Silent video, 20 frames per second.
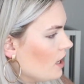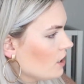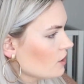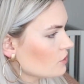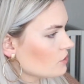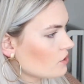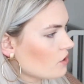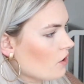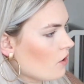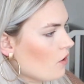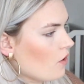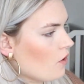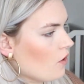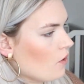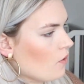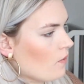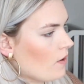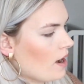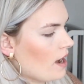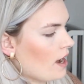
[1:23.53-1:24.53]

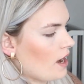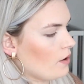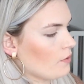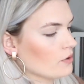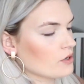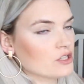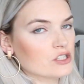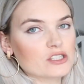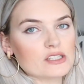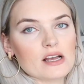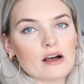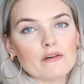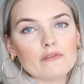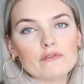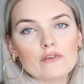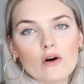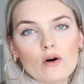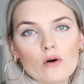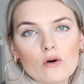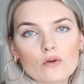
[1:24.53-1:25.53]
So our cell
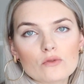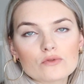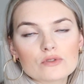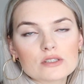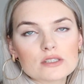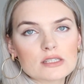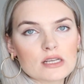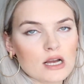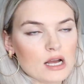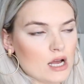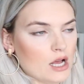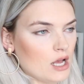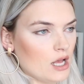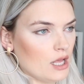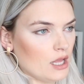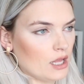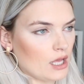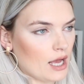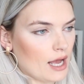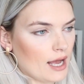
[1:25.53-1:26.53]
phones,
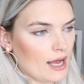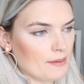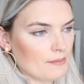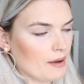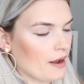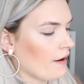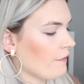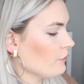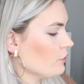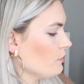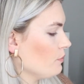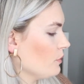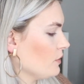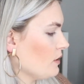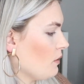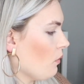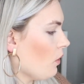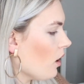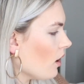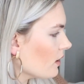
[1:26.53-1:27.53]
I have to put
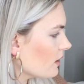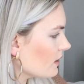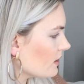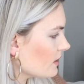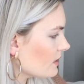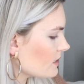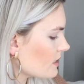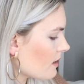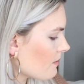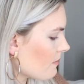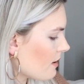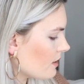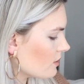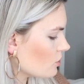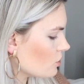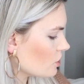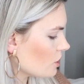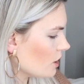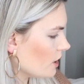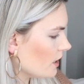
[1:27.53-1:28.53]
the wallet as I
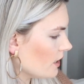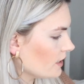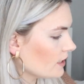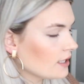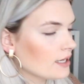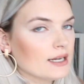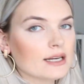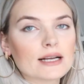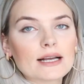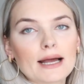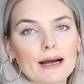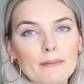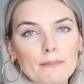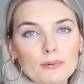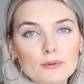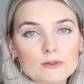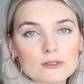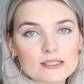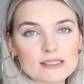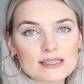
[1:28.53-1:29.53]
mentioned,
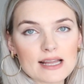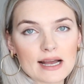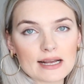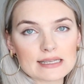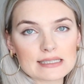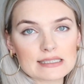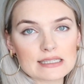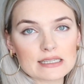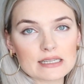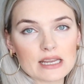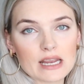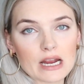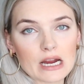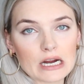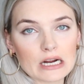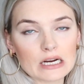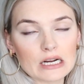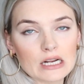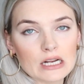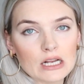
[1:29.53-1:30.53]
couple snacks in
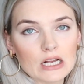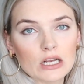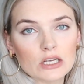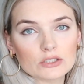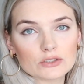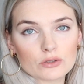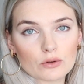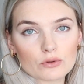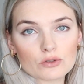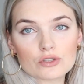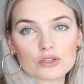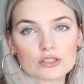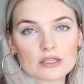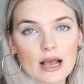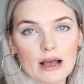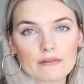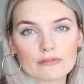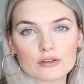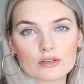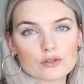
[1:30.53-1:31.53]
here, so we just
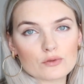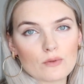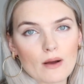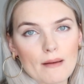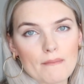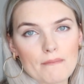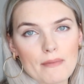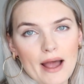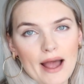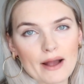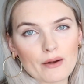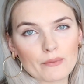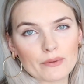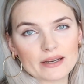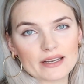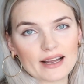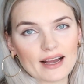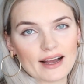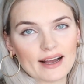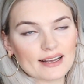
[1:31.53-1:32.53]
have this one bag
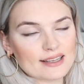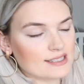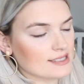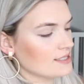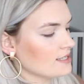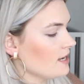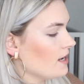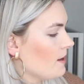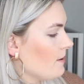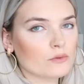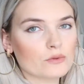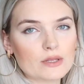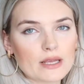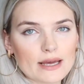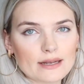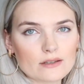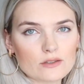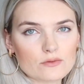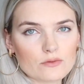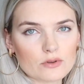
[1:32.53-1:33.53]
with us. So
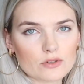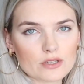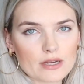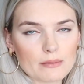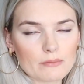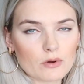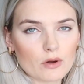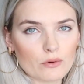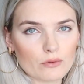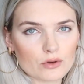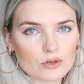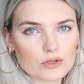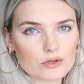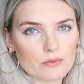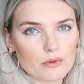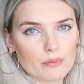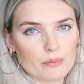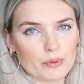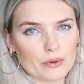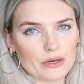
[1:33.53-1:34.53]
that is what I'm going to
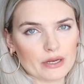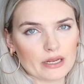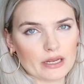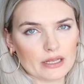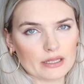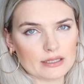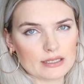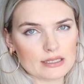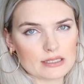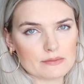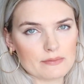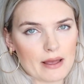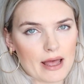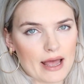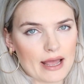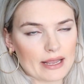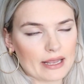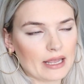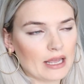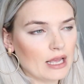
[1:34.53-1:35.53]
be putting in this
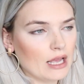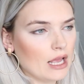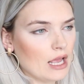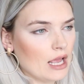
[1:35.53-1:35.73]
bag.